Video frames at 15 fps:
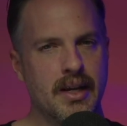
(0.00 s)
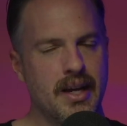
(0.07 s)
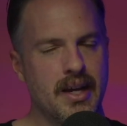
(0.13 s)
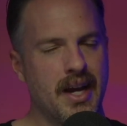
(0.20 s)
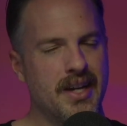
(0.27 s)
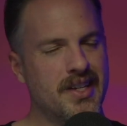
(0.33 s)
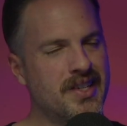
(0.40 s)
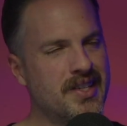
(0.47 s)

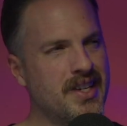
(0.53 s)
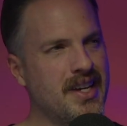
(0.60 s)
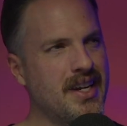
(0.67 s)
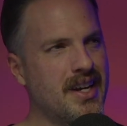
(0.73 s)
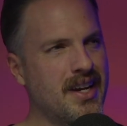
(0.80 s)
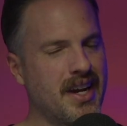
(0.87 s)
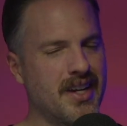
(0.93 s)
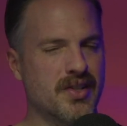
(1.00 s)
and to see it
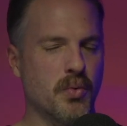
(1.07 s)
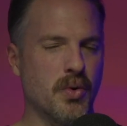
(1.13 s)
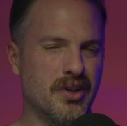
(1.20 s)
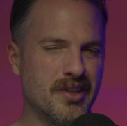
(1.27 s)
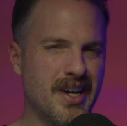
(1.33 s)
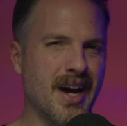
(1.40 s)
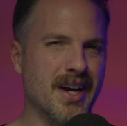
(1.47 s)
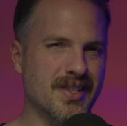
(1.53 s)
as, well,
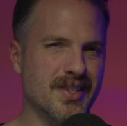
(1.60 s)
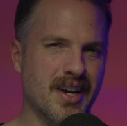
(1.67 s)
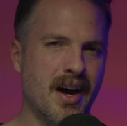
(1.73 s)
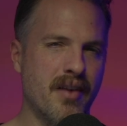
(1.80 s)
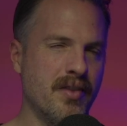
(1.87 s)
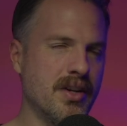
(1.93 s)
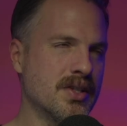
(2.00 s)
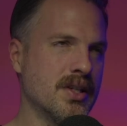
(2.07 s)
yes,
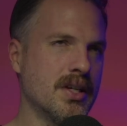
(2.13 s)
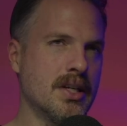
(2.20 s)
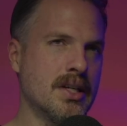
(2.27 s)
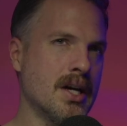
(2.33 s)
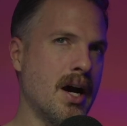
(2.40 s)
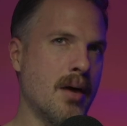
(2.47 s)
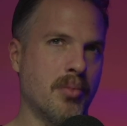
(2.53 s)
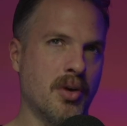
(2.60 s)
obviously
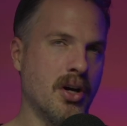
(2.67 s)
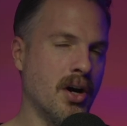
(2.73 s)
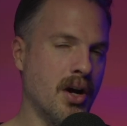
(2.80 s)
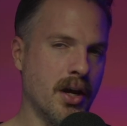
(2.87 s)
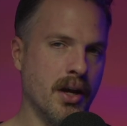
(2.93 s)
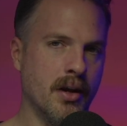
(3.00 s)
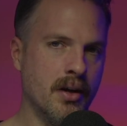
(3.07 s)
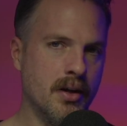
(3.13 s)
Top
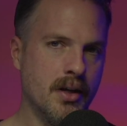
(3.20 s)
Gun